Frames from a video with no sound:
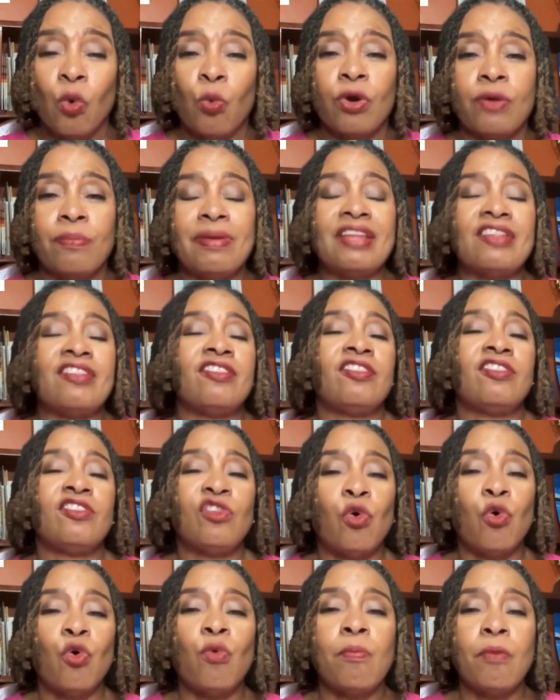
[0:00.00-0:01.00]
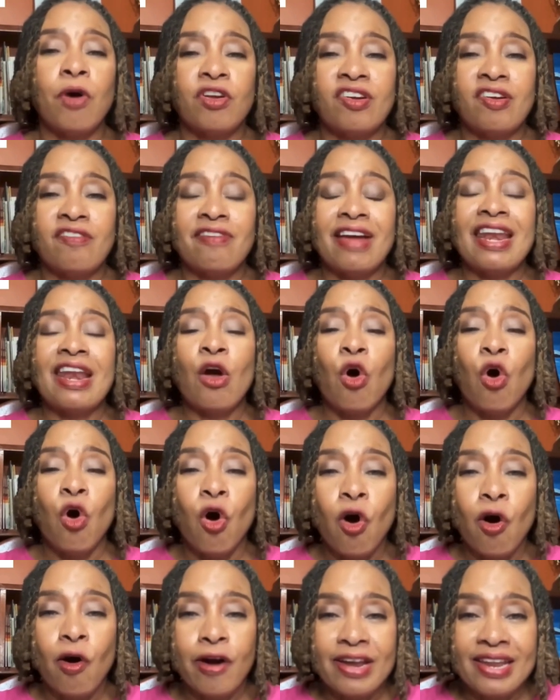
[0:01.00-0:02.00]
would be so much of an
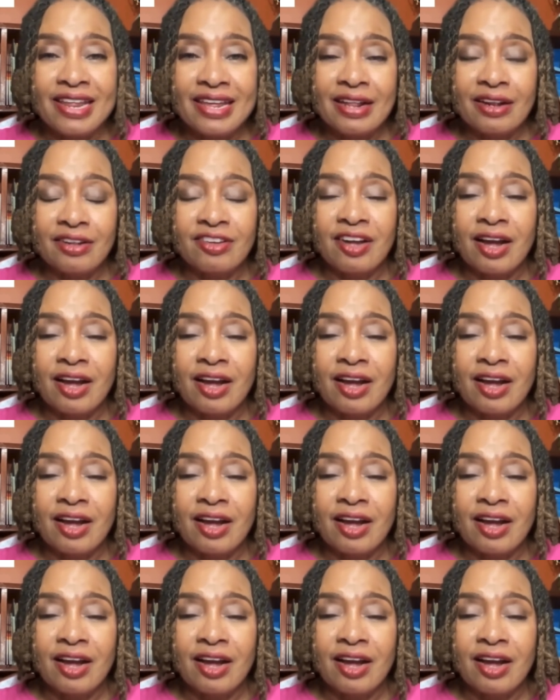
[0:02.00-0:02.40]
ordeal